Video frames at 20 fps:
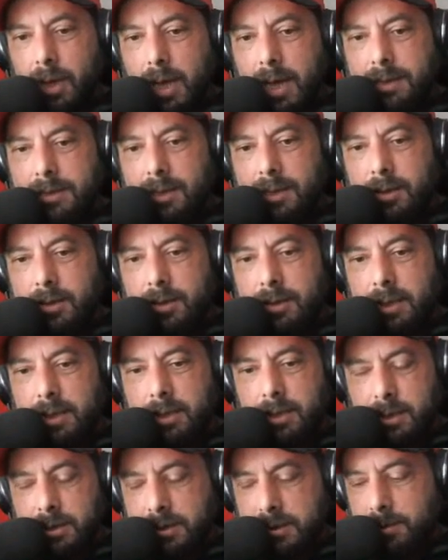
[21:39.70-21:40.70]
as a
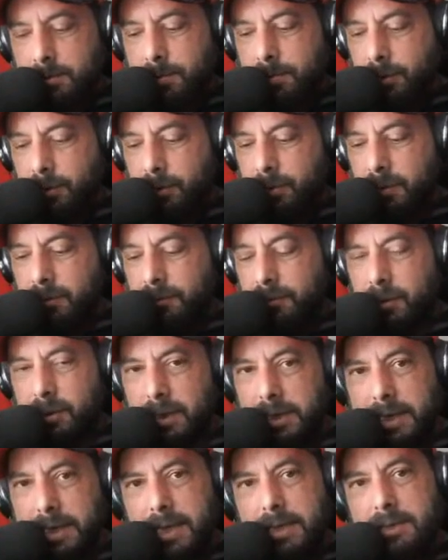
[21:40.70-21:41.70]
contingency improvement for
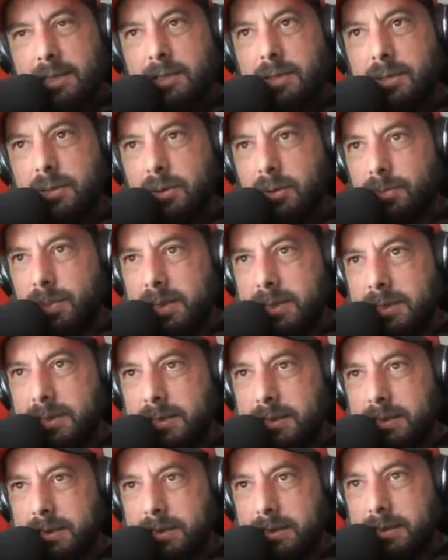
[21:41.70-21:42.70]
the Glazers to do
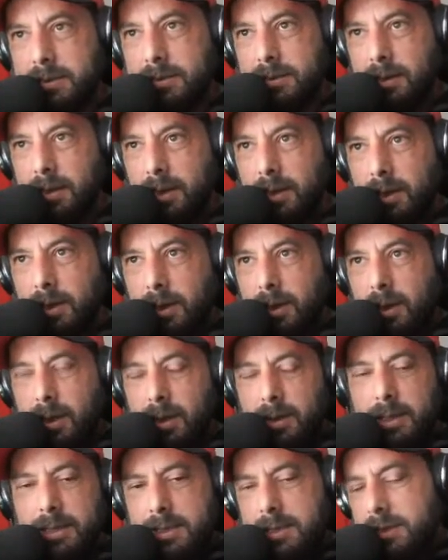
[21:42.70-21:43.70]
business?
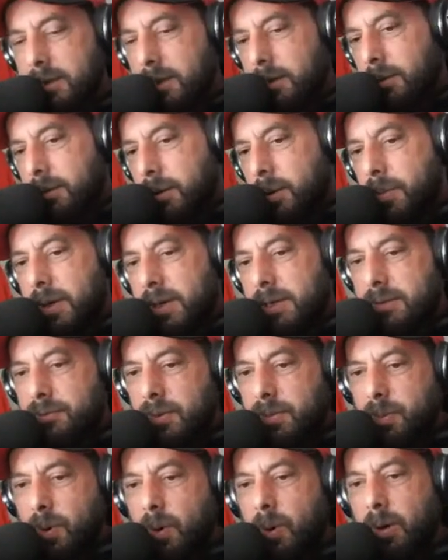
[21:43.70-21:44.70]
this is not nobody's
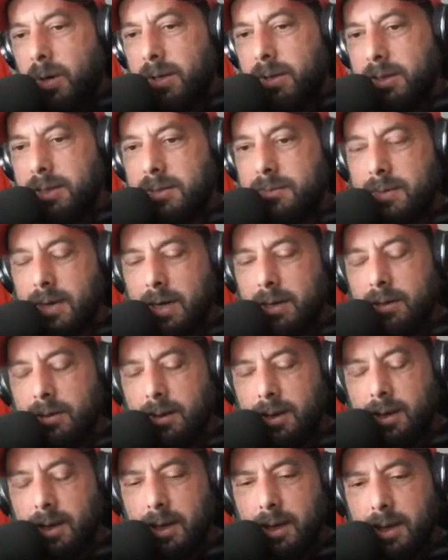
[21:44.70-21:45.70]
reporting this right
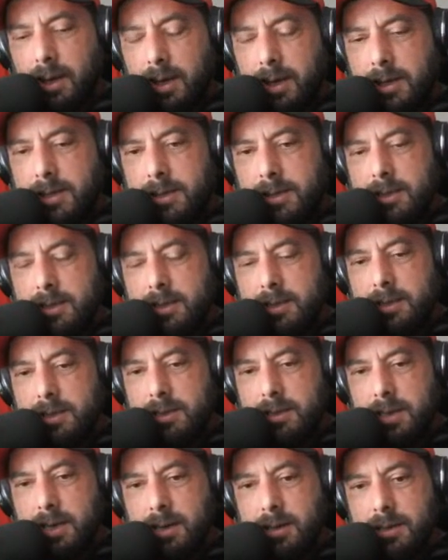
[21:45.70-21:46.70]
it, it is just
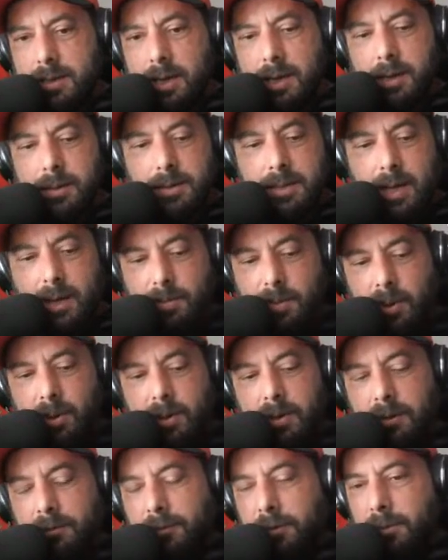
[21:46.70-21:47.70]
sheer di-
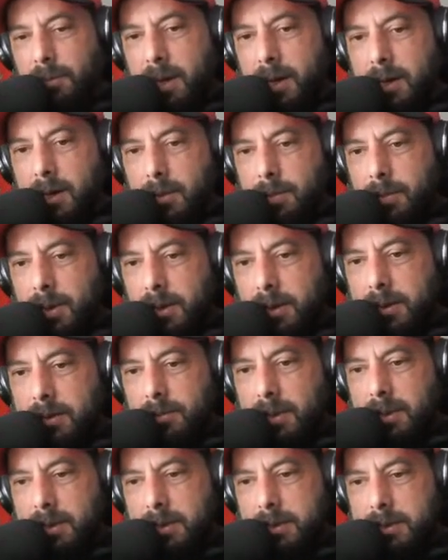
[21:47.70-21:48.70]
diabolical for my
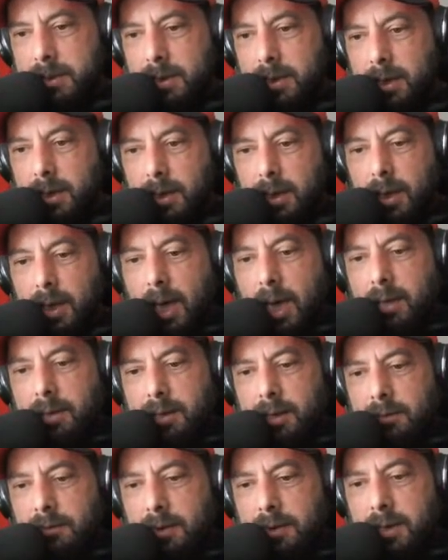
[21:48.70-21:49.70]
opinion because at
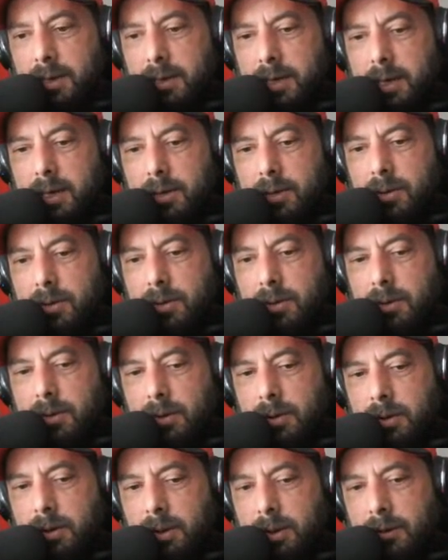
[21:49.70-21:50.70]
the end of the day you
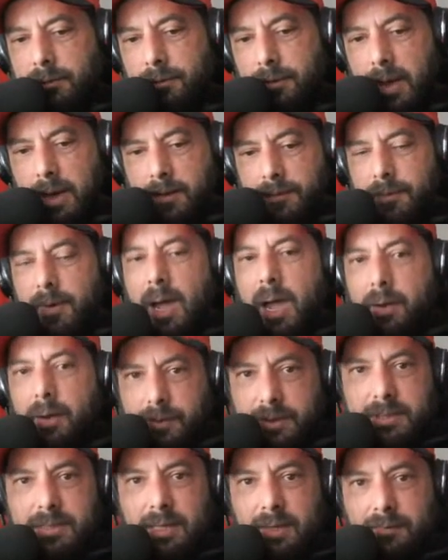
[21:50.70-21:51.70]
if if i
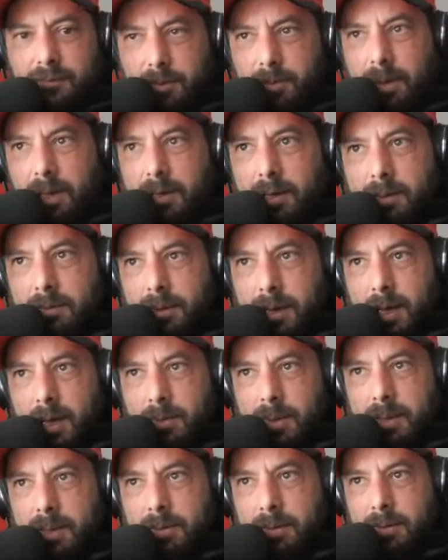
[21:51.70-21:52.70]
receive a bid
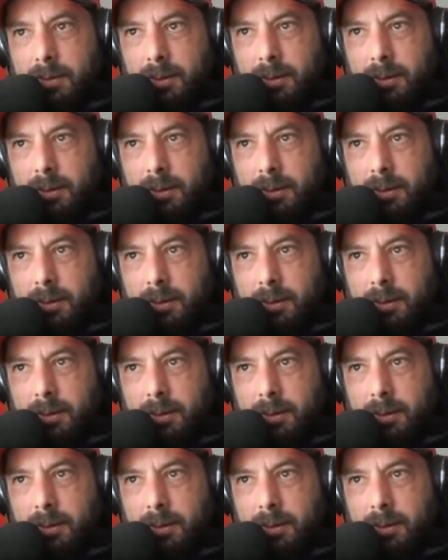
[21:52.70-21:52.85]
i mean